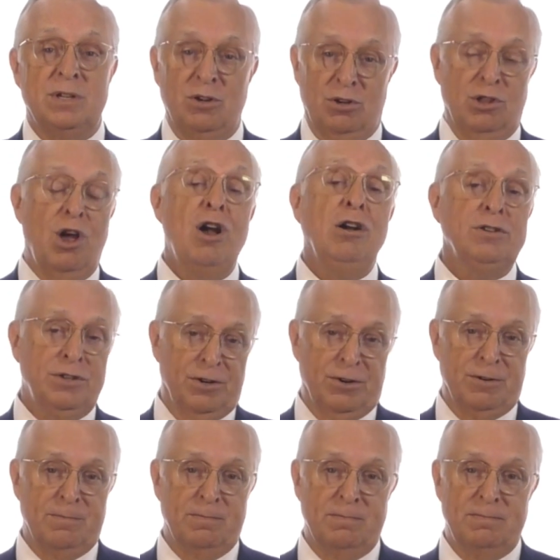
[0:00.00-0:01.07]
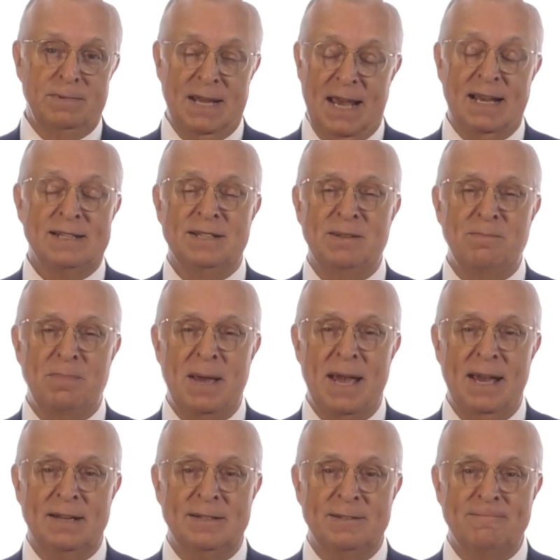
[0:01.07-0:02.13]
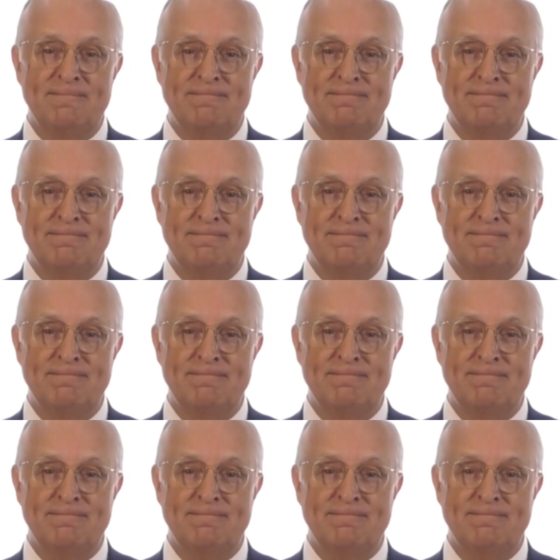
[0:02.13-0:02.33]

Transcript: your long-term tax impact?